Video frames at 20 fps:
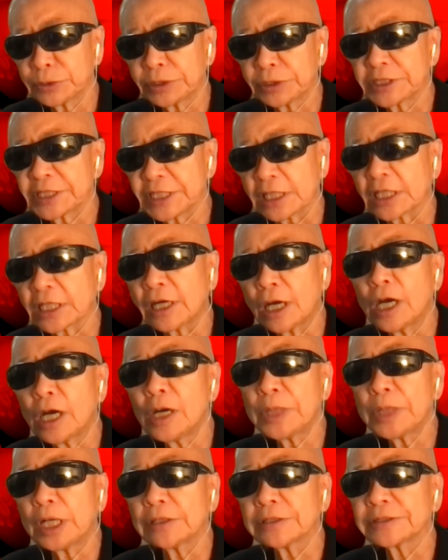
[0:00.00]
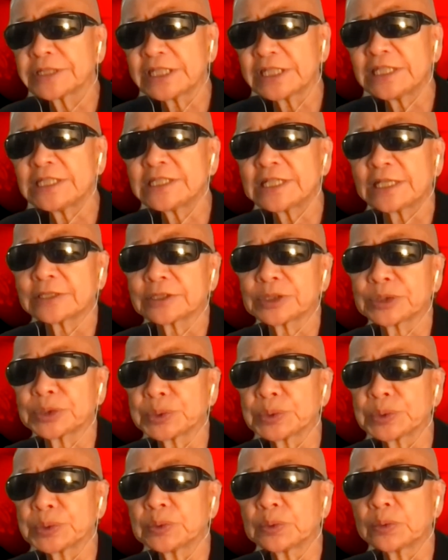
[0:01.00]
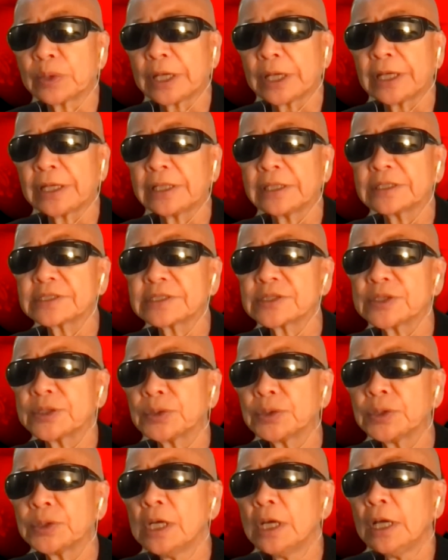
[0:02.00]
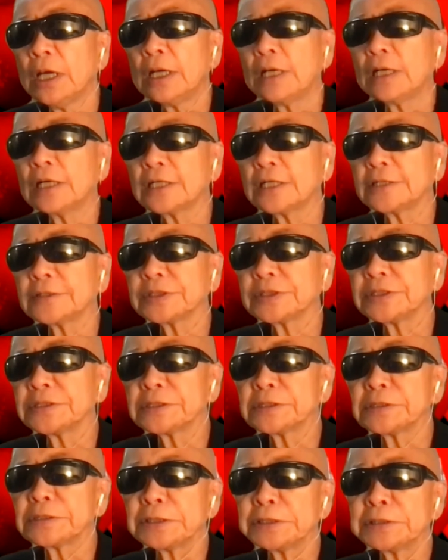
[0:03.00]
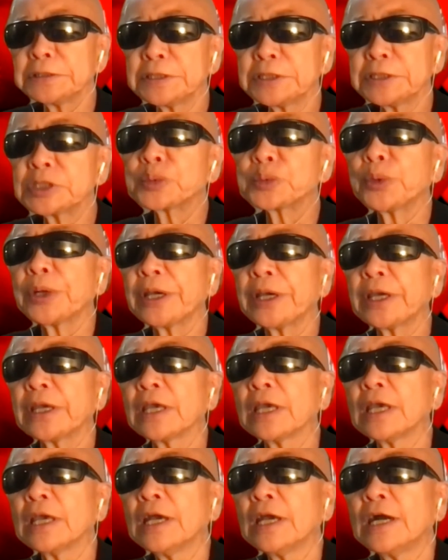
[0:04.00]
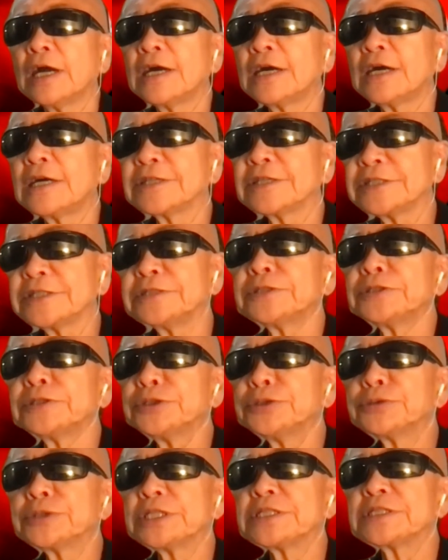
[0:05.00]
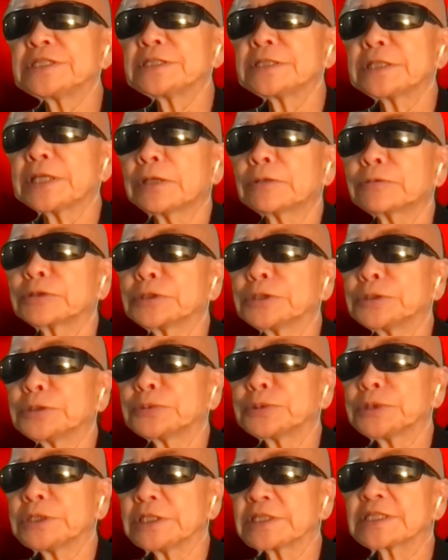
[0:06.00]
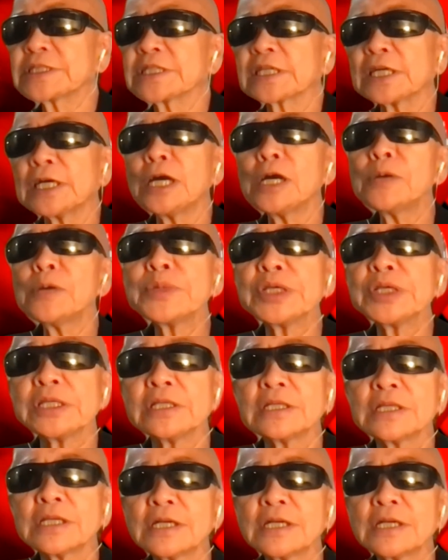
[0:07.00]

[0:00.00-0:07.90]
of succumb our data to, right? So in this way, in the Yuki scenario, we are succumbing